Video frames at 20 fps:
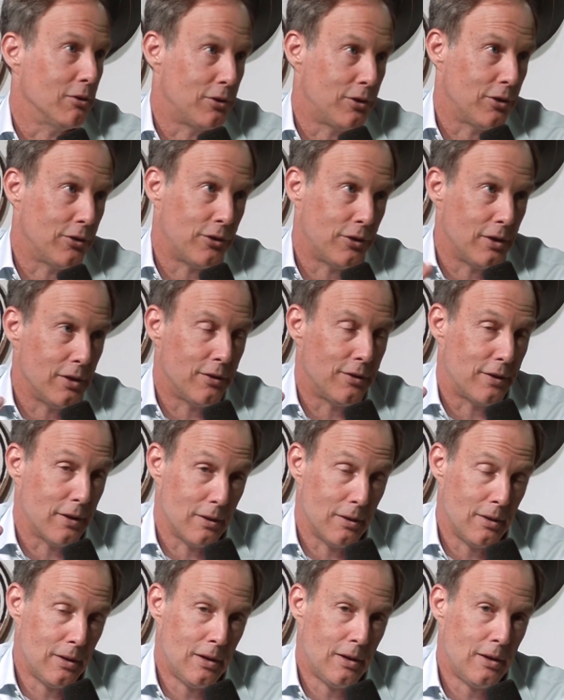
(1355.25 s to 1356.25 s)
It's mm. it's
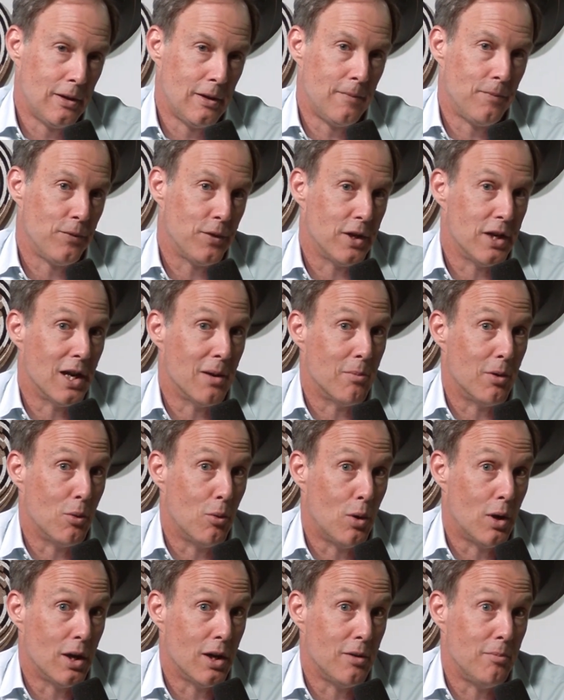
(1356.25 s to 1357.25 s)
the the number
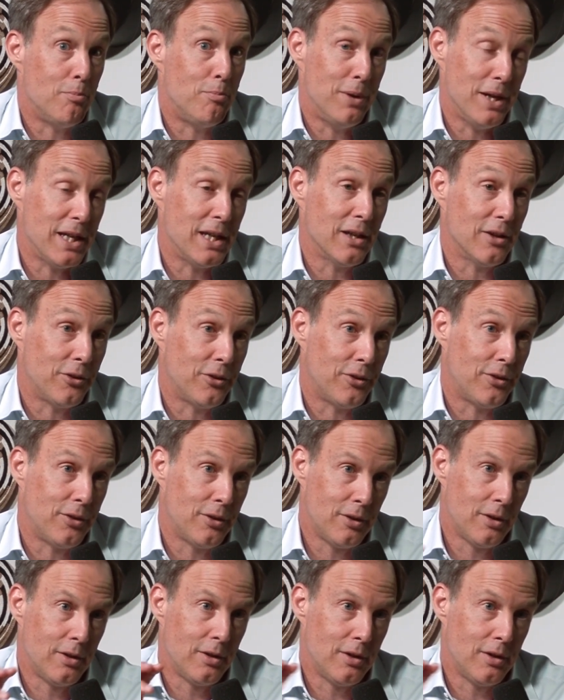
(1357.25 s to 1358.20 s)
one biggest.